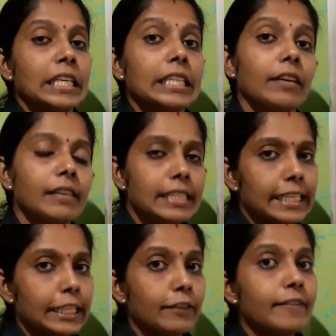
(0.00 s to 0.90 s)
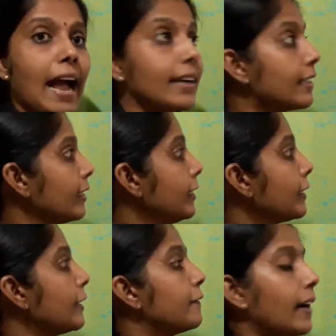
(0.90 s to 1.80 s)
Now we'll see the factors
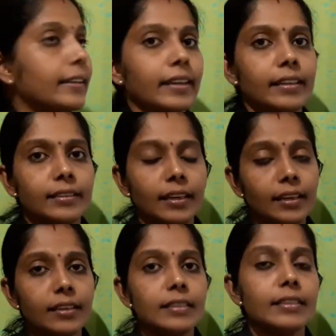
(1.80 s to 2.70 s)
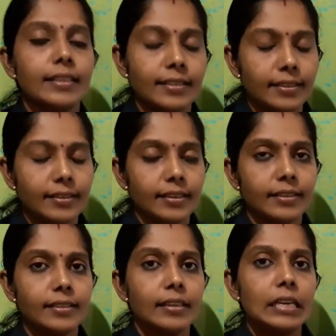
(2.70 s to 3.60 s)
affecting the
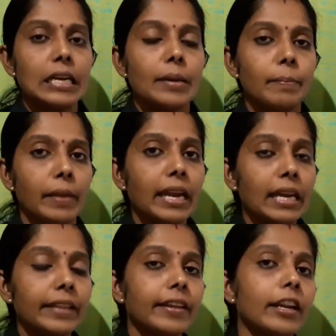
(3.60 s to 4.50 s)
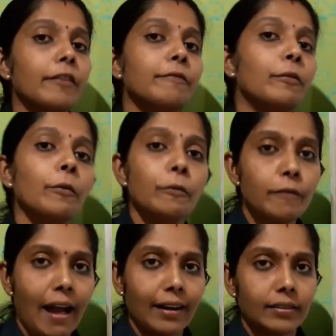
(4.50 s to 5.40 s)
resistance. Mainly there are 4
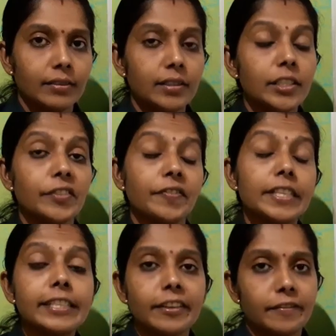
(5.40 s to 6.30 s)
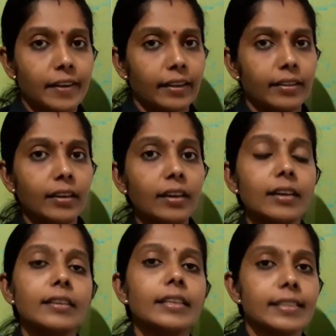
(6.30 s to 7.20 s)
factors which affect
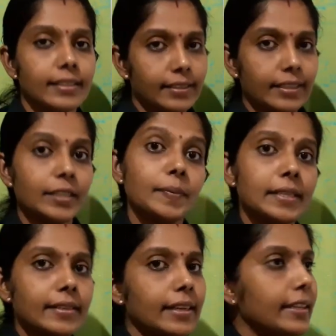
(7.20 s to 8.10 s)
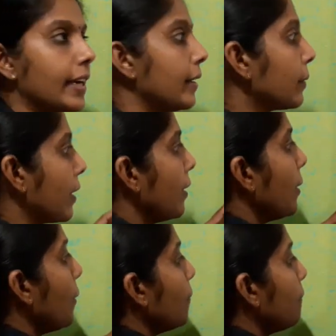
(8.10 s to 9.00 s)
the resistance. We'll see that. Okay,
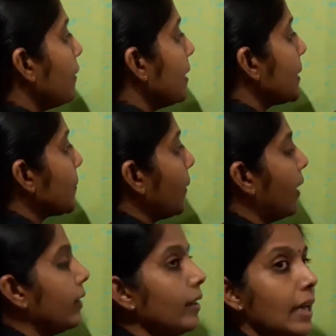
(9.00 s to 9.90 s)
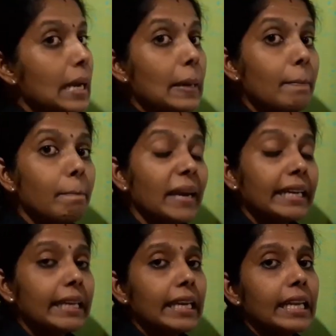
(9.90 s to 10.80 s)
first one,
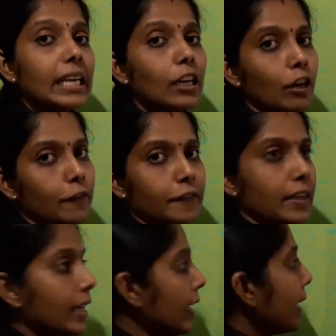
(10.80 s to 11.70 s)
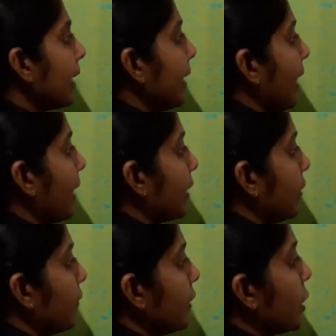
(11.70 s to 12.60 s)
material of the conductor.
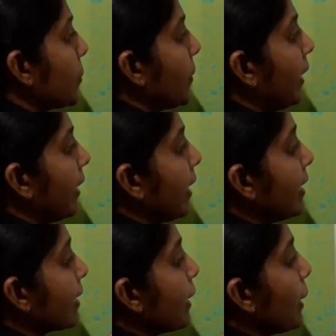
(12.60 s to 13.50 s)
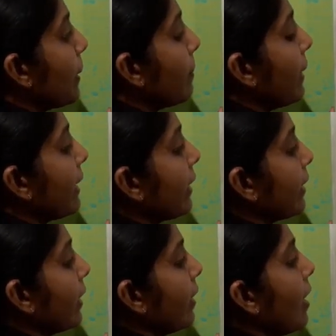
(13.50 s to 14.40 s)
First one, it is
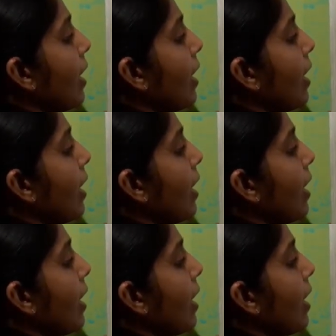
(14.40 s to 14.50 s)
material.